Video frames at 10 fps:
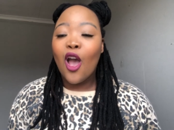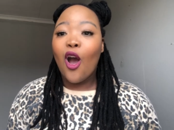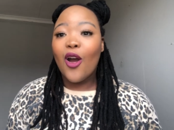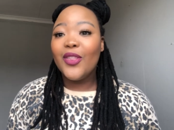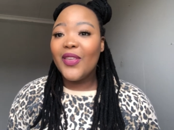
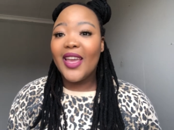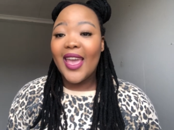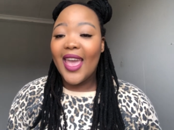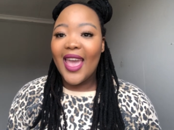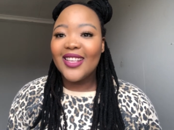on their
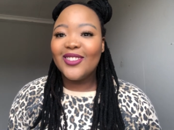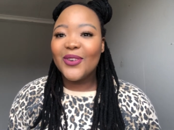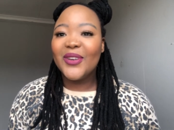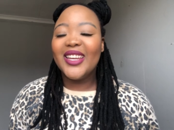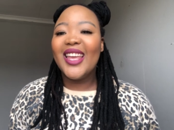hair. So
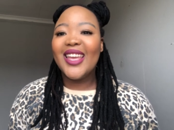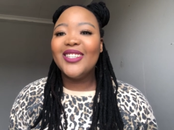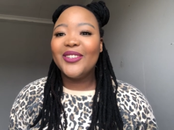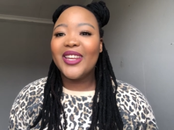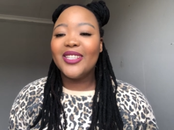in
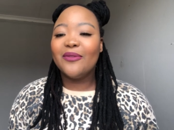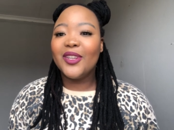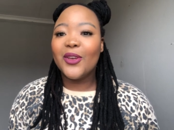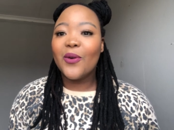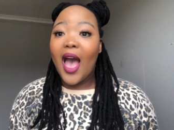today's
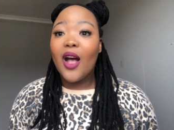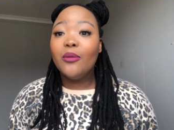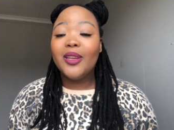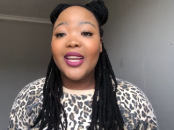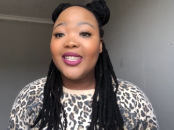video, I'll
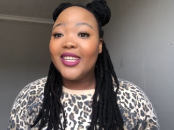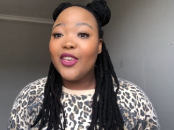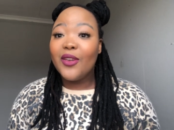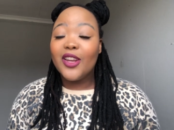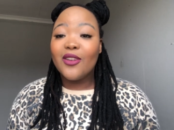be letting you
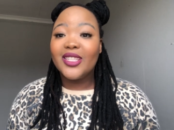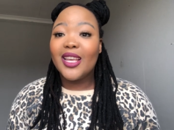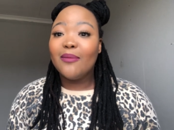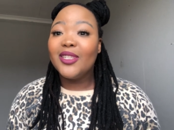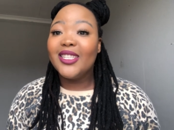in on
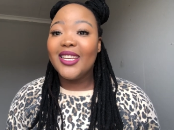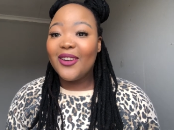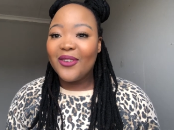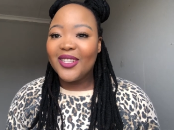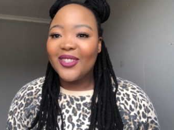some
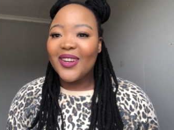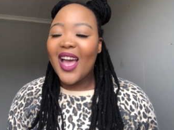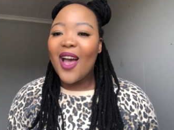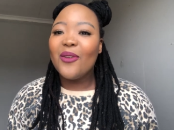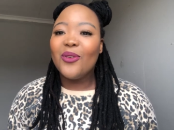secrets on
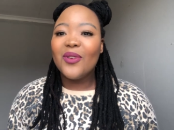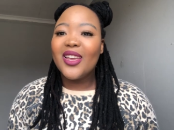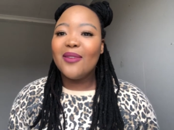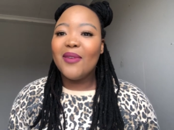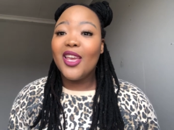how you
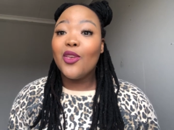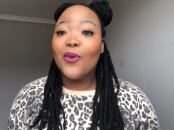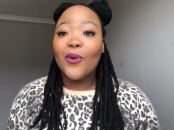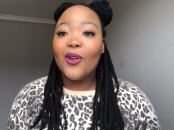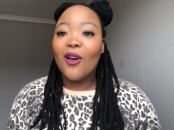can make
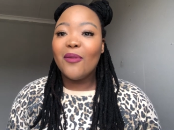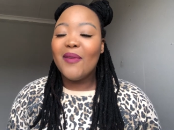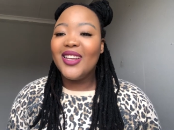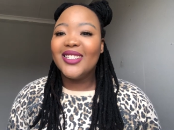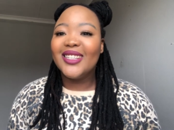your lock
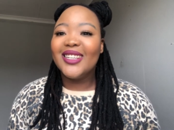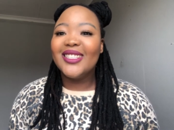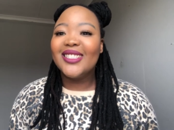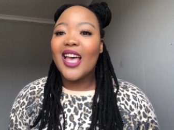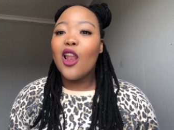
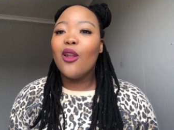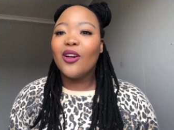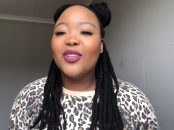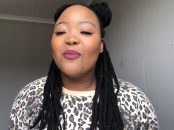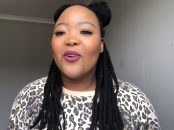maintenance a lot more